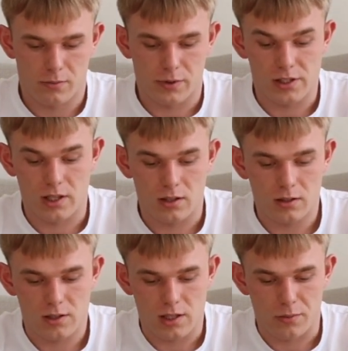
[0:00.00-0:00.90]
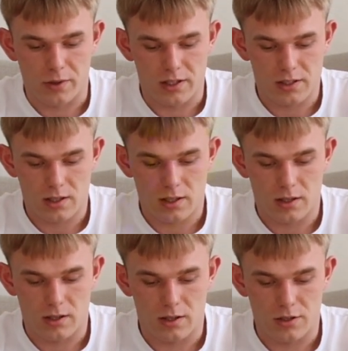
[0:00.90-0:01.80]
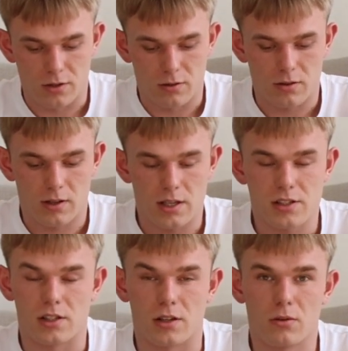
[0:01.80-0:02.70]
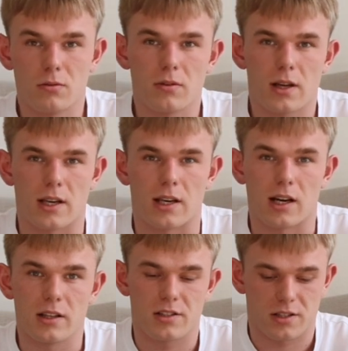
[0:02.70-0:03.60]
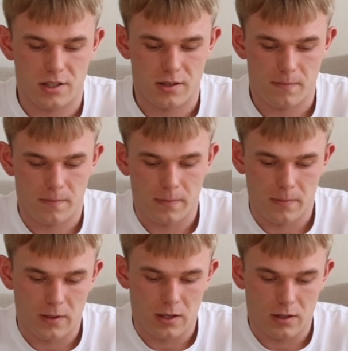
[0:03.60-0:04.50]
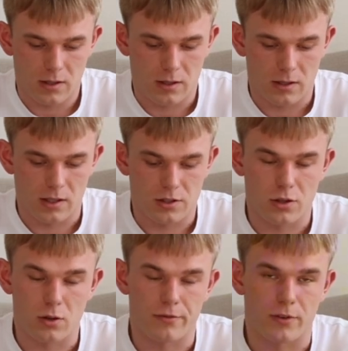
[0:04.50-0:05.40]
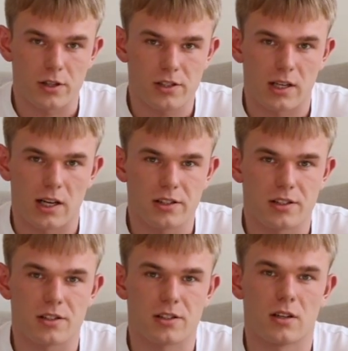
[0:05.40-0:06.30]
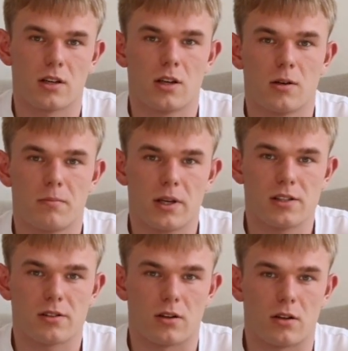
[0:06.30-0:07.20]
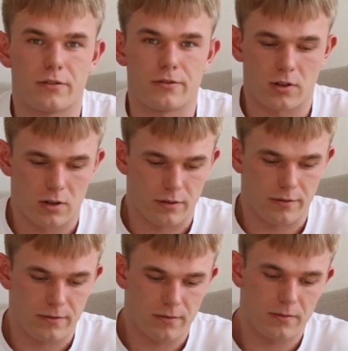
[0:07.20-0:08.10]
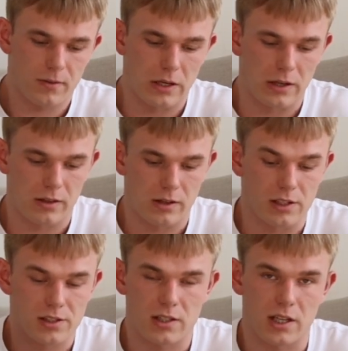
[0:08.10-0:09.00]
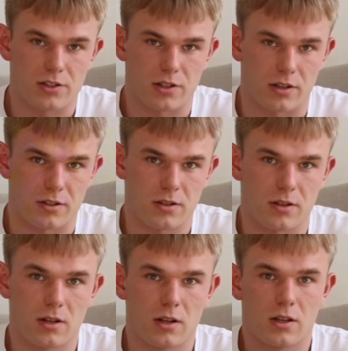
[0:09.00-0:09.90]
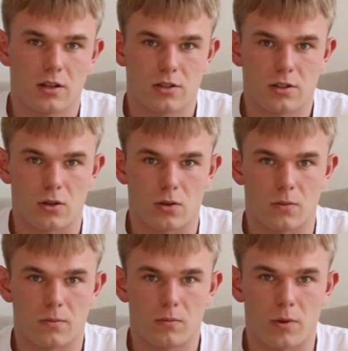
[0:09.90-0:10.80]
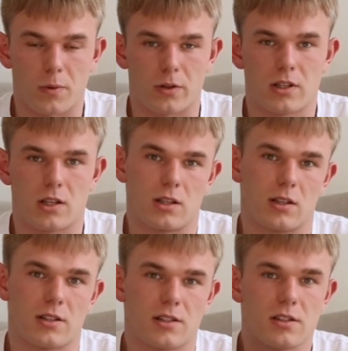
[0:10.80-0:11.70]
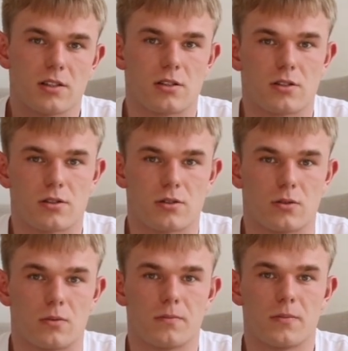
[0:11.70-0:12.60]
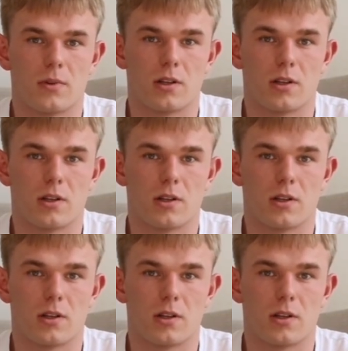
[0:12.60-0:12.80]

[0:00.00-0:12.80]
which then generates a short SEO analysis and tone of voice analysis based off of these text chunks. So we want the assistant to